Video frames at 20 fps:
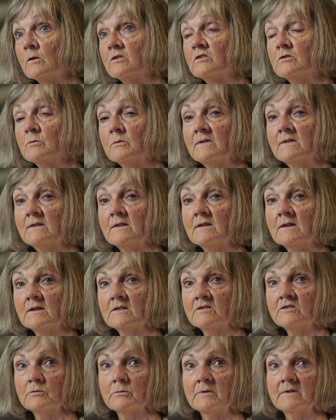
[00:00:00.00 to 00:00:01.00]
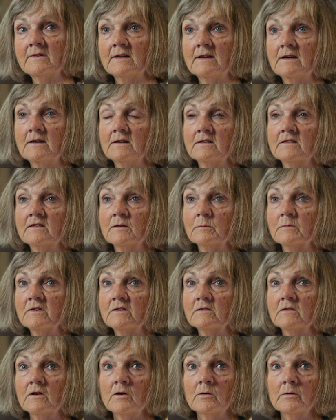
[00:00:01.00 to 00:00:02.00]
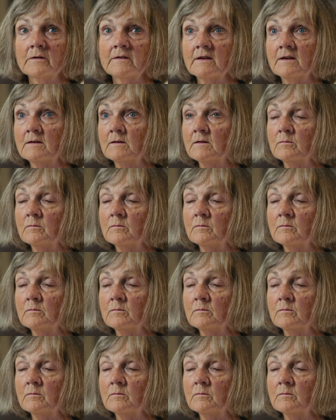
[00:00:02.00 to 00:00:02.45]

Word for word: She was sitting, she was eating some snow, and then